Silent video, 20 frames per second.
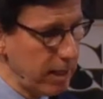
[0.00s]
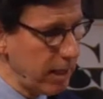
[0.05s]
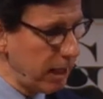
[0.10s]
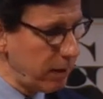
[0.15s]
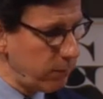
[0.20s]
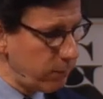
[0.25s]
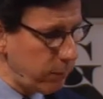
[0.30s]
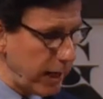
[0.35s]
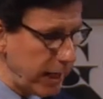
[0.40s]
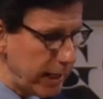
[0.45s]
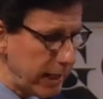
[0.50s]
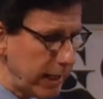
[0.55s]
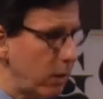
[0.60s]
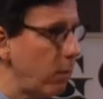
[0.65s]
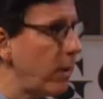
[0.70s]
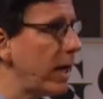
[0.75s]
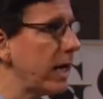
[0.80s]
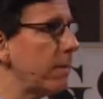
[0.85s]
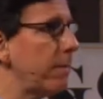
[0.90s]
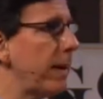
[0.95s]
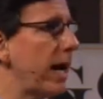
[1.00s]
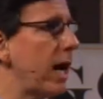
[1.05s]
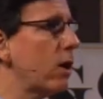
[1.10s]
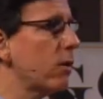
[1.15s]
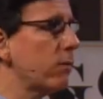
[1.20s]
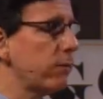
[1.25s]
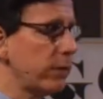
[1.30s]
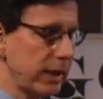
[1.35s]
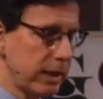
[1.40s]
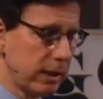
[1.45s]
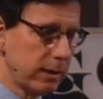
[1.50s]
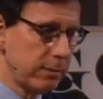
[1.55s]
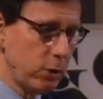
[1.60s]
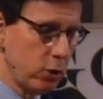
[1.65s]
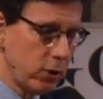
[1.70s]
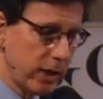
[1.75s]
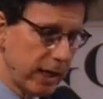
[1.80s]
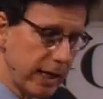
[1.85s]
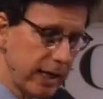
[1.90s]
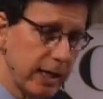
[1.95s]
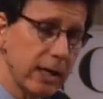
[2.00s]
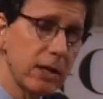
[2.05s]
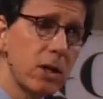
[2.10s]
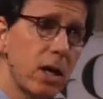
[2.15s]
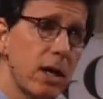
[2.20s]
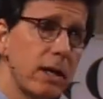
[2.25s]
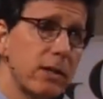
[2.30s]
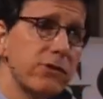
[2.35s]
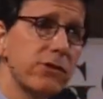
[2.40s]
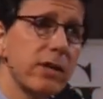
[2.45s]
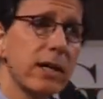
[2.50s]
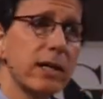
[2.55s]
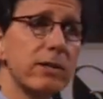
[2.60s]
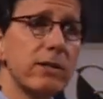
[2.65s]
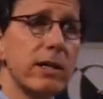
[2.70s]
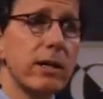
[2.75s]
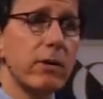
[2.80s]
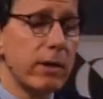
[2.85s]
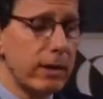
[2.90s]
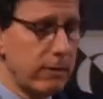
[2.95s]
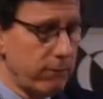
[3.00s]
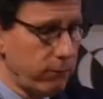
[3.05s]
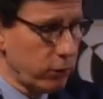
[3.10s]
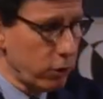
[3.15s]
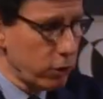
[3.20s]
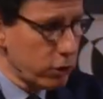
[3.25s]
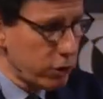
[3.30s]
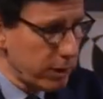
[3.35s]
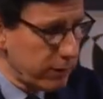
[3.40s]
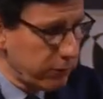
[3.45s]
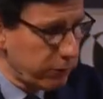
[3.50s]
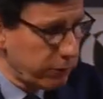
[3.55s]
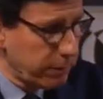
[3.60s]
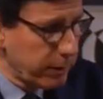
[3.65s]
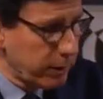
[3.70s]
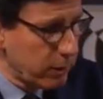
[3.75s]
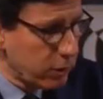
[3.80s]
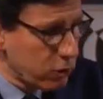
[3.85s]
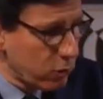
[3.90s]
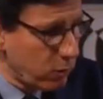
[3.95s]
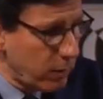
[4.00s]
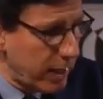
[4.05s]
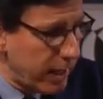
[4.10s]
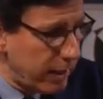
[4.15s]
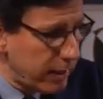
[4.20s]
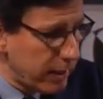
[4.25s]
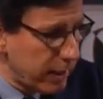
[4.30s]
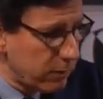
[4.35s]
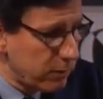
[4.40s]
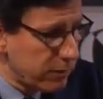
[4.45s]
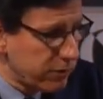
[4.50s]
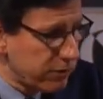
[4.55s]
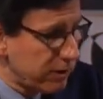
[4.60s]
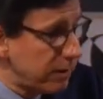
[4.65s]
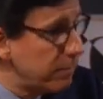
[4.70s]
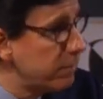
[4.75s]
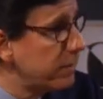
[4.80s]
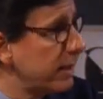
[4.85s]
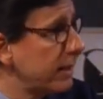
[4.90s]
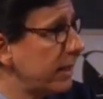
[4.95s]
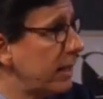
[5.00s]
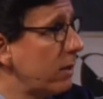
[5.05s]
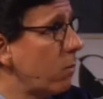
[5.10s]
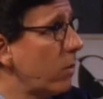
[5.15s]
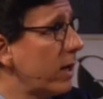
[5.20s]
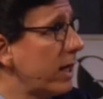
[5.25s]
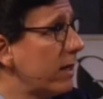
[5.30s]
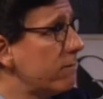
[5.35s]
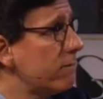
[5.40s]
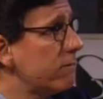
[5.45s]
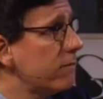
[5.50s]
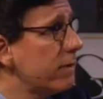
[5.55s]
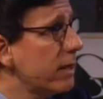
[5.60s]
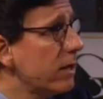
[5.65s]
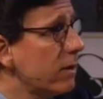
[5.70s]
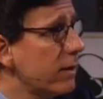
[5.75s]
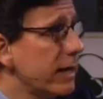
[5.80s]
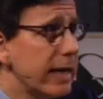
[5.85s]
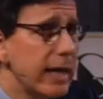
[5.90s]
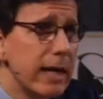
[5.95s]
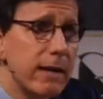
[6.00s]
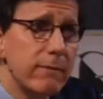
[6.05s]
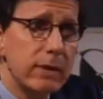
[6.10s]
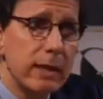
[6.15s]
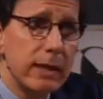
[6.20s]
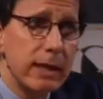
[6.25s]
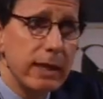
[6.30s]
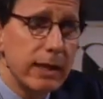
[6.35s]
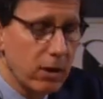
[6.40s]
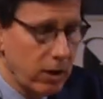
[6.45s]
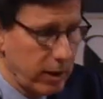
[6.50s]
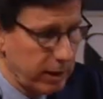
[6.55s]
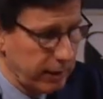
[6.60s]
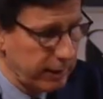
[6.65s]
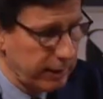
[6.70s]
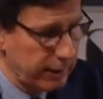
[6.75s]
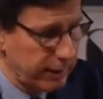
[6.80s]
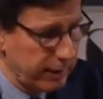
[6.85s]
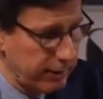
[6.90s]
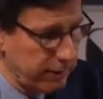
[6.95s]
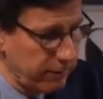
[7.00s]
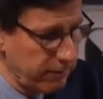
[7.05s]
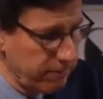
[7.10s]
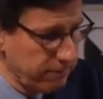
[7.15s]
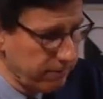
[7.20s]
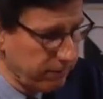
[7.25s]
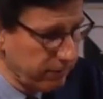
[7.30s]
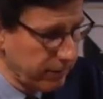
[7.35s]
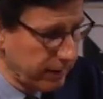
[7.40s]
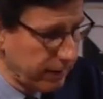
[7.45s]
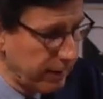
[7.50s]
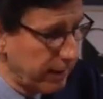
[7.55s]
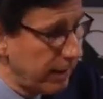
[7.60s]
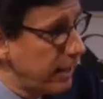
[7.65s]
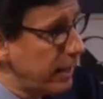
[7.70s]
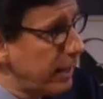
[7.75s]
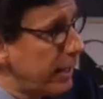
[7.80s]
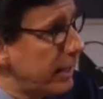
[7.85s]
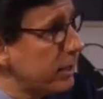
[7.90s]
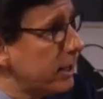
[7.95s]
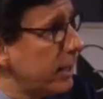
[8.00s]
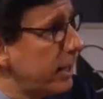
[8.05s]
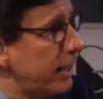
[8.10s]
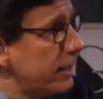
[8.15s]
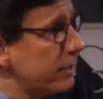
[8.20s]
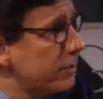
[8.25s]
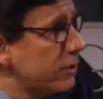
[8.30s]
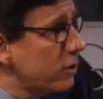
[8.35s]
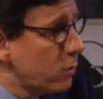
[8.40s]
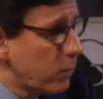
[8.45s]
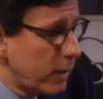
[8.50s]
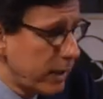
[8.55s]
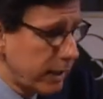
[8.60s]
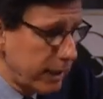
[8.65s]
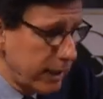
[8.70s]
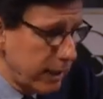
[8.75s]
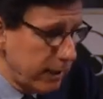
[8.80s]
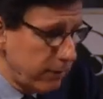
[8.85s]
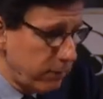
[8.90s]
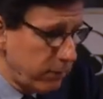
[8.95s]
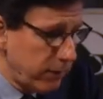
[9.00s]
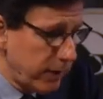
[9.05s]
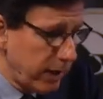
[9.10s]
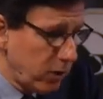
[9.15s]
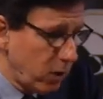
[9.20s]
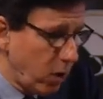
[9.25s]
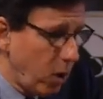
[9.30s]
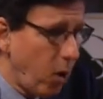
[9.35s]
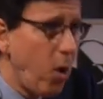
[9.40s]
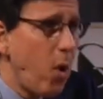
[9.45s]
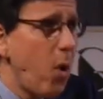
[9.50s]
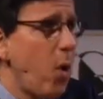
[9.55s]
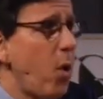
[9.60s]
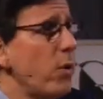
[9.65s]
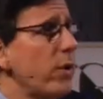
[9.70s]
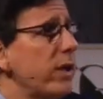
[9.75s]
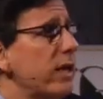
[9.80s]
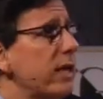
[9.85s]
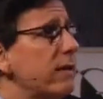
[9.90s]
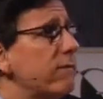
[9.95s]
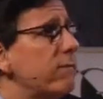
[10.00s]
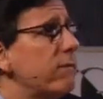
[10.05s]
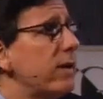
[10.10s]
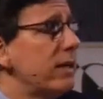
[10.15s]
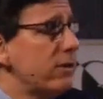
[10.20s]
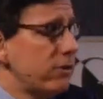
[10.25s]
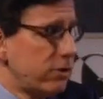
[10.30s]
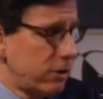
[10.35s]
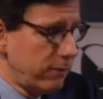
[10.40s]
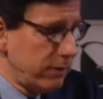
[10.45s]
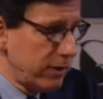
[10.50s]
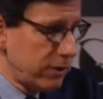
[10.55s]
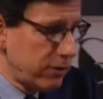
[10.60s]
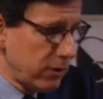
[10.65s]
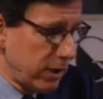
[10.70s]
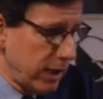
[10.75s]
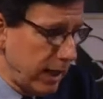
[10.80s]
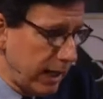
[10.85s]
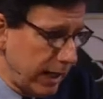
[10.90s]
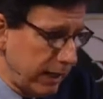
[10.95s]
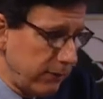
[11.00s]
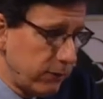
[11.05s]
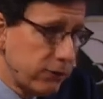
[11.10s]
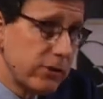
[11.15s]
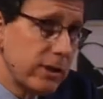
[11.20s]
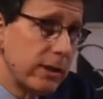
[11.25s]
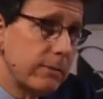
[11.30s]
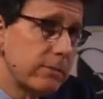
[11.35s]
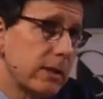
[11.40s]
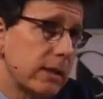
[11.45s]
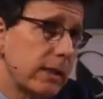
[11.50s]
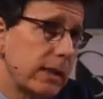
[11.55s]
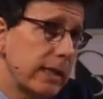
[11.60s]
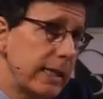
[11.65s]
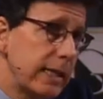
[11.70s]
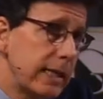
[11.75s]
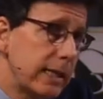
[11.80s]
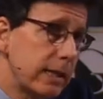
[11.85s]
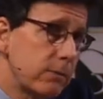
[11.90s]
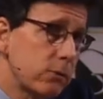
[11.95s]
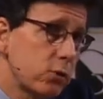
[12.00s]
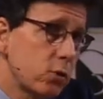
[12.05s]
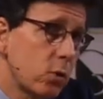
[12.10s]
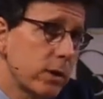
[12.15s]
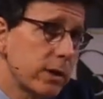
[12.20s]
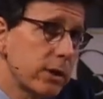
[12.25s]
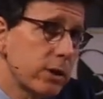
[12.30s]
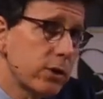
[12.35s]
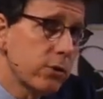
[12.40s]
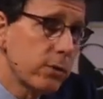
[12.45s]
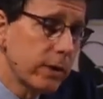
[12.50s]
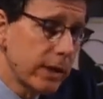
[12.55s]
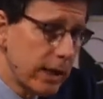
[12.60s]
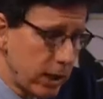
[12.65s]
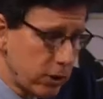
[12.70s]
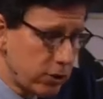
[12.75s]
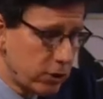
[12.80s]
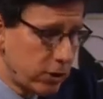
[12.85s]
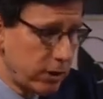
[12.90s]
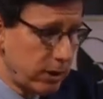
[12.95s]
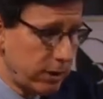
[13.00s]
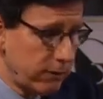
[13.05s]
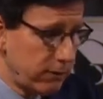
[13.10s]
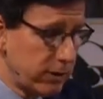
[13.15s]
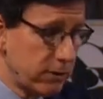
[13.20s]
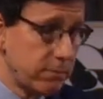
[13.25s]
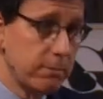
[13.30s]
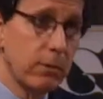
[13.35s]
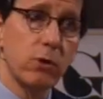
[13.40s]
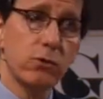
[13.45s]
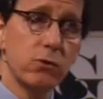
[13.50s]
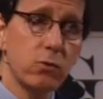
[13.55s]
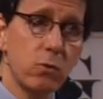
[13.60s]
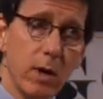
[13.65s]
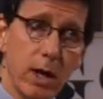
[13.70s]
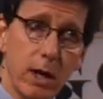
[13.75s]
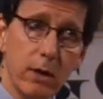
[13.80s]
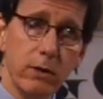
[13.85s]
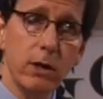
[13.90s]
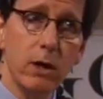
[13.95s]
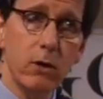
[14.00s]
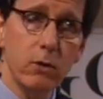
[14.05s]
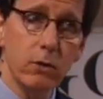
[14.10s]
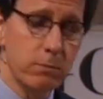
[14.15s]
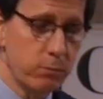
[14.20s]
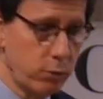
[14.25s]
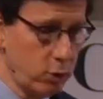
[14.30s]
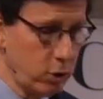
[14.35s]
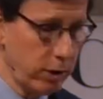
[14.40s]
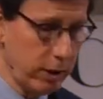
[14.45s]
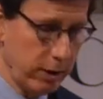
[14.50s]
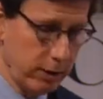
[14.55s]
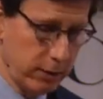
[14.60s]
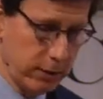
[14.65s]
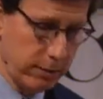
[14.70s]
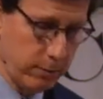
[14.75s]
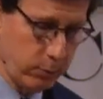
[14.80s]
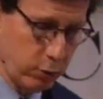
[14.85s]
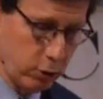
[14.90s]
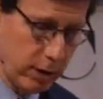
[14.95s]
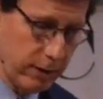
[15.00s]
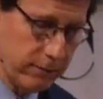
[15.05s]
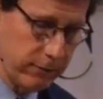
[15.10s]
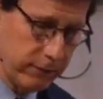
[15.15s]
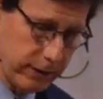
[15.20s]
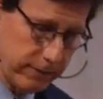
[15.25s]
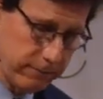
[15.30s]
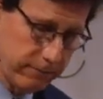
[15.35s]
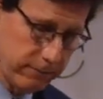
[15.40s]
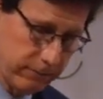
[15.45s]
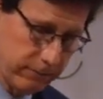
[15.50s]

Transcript: And finding a way to powerfully communicate a non sectarian version of spirituality was something that weighed very heavily on Khalil. And consequently, he felt all the events of his life seemed to lead him toward the creation of his most well known book, The Prophet.